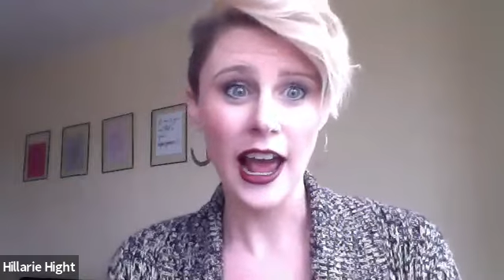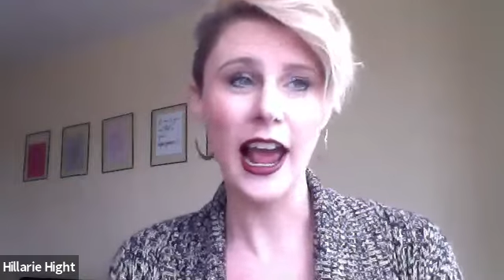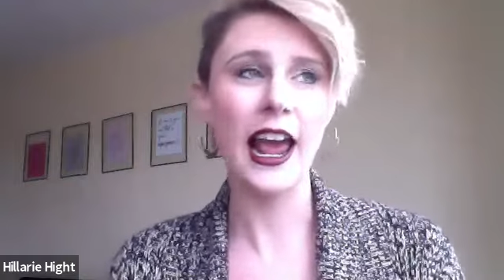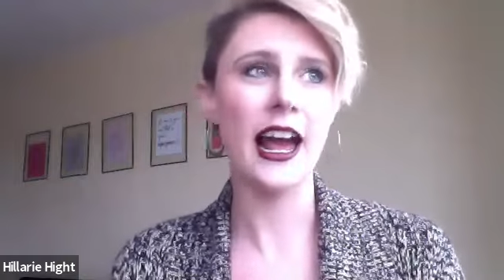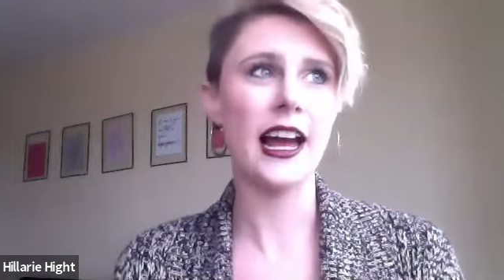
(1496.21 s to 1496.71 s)

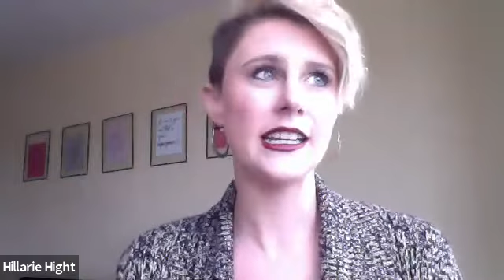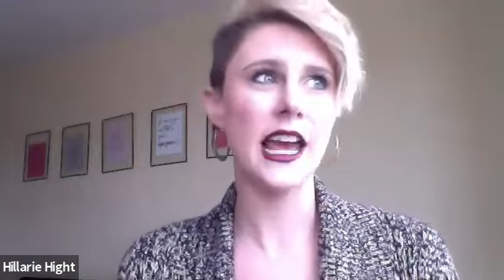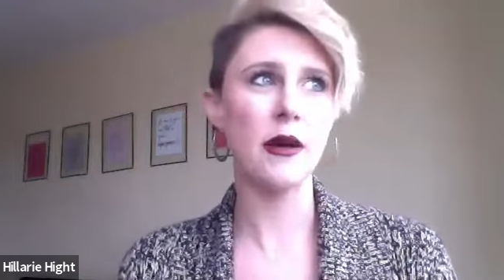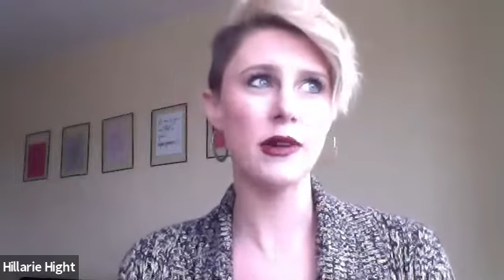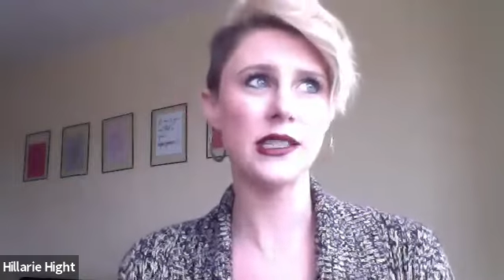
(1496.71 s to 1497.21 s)
And
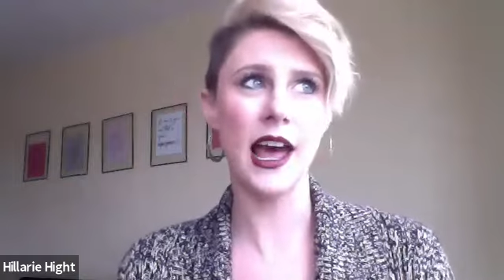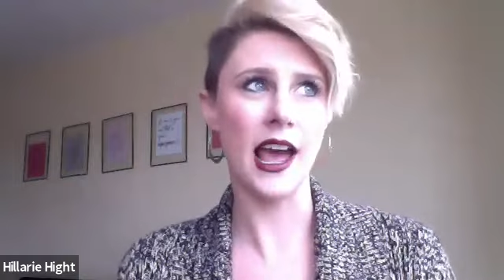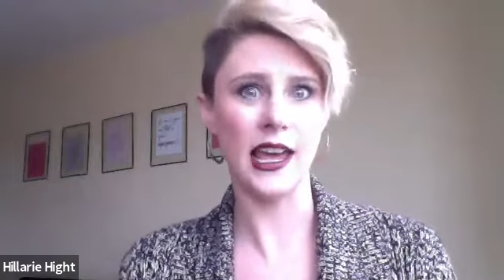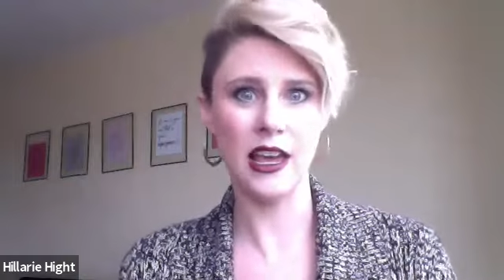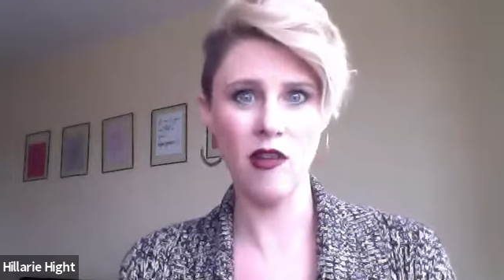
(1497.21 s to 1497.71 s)
it was
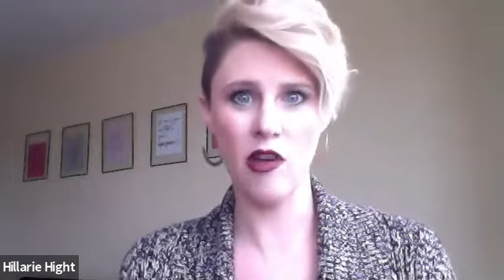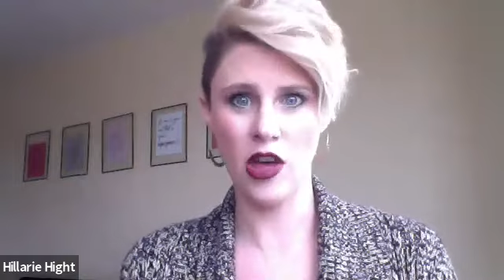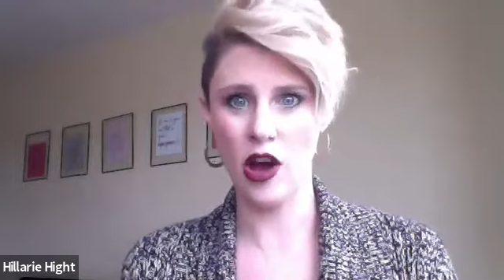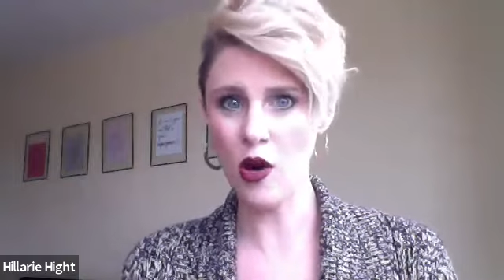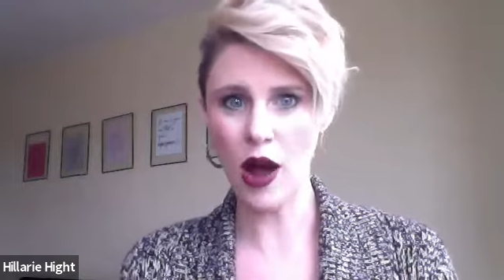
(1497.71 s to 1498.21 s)
like, even
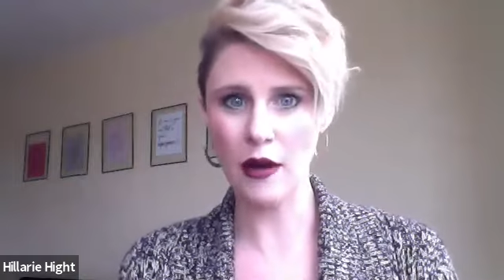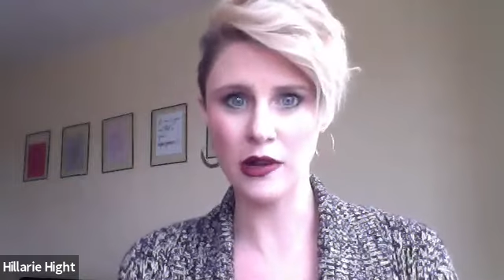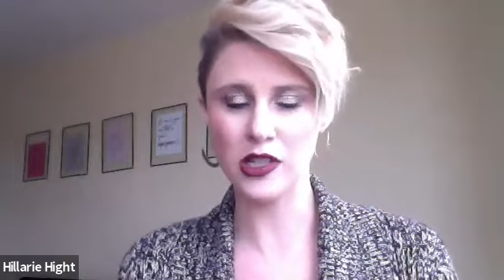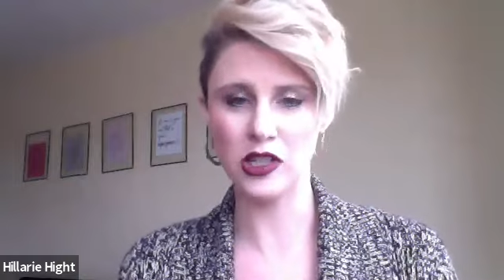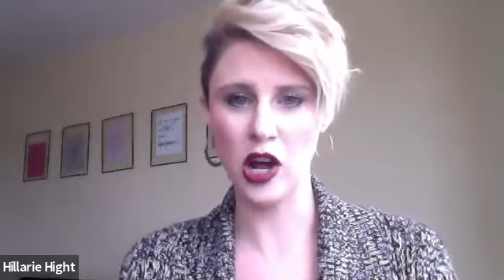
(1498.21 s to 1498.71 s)
though I
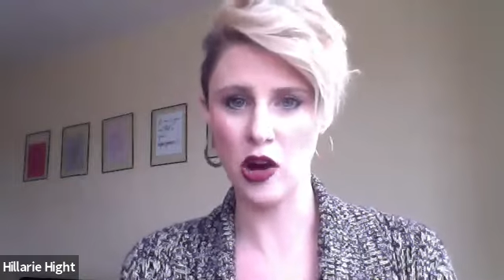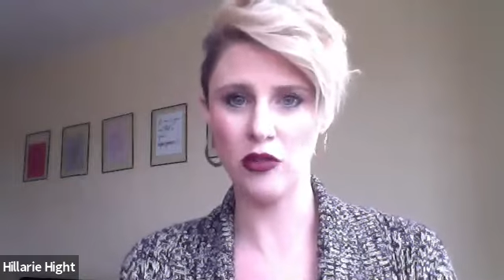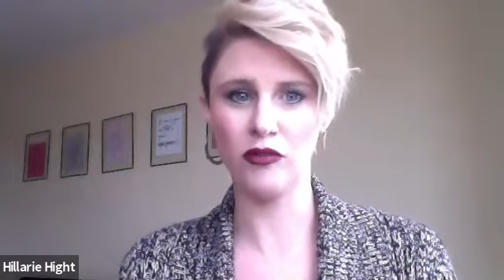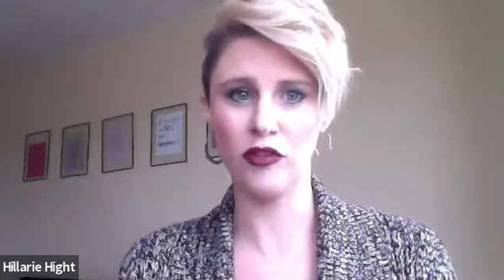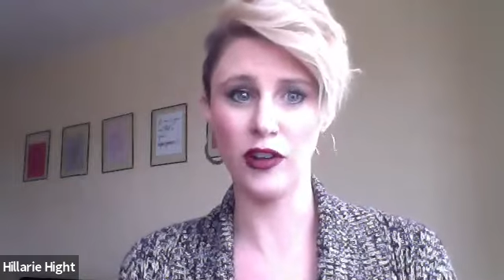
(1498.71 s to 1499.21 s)
was
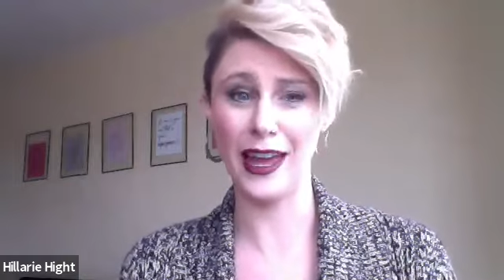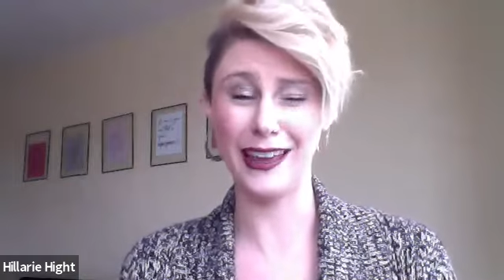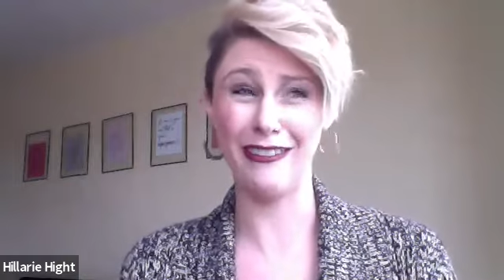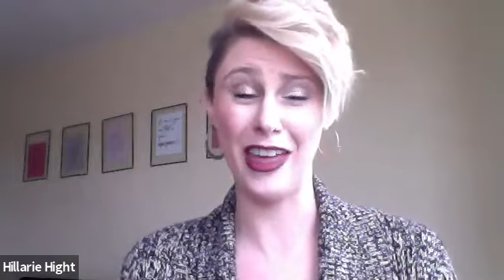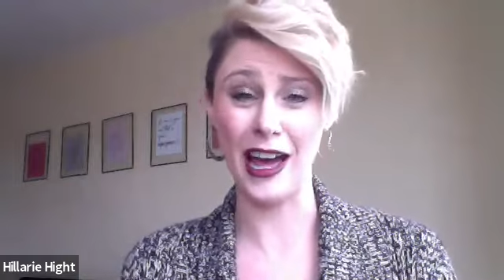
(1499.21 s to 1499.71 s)
known for
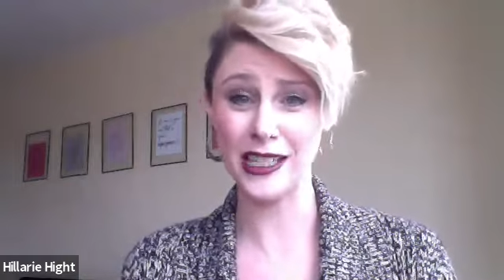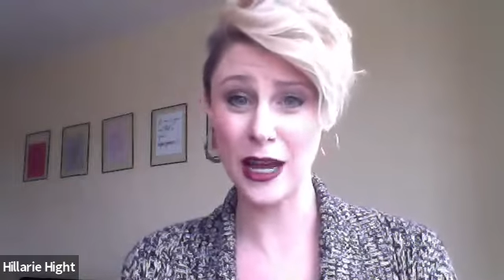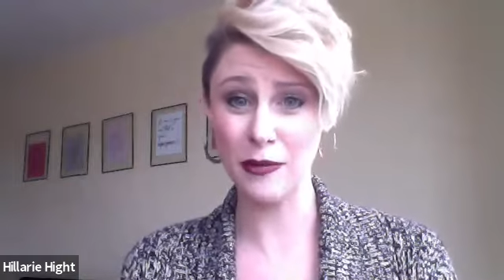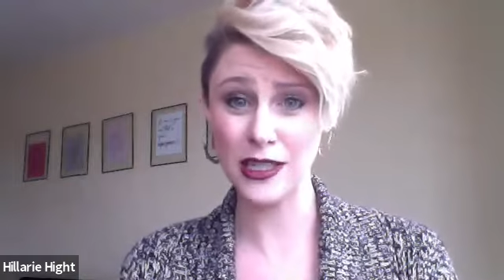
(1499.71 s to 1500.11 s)
like that type of